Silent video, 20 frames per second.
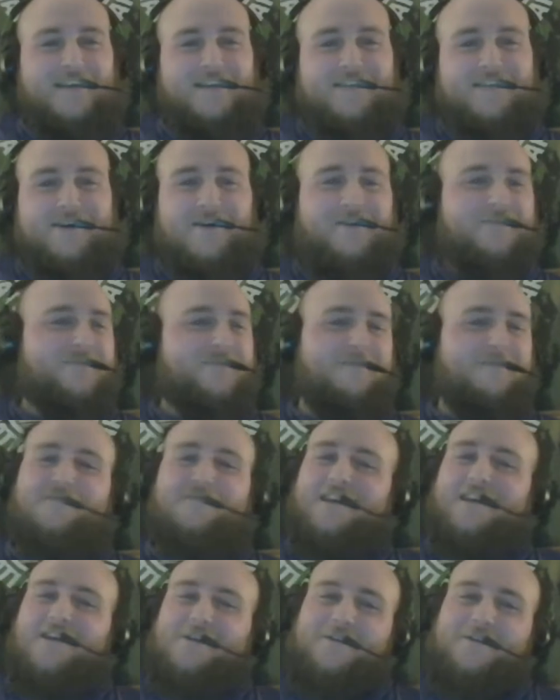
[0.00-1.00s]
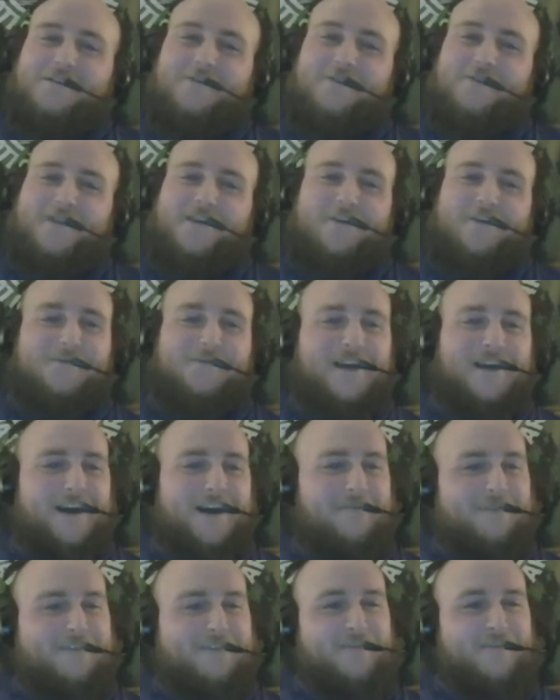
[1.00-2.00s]
So if they couldn't do it at
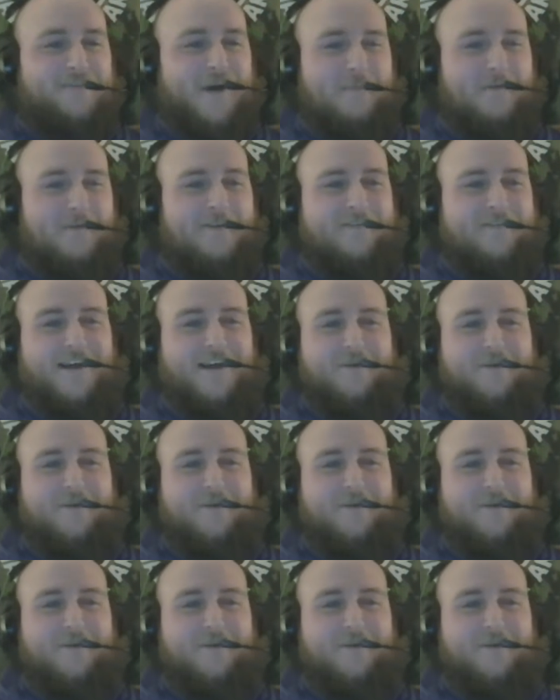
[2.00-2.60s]
UW, it's a bummer.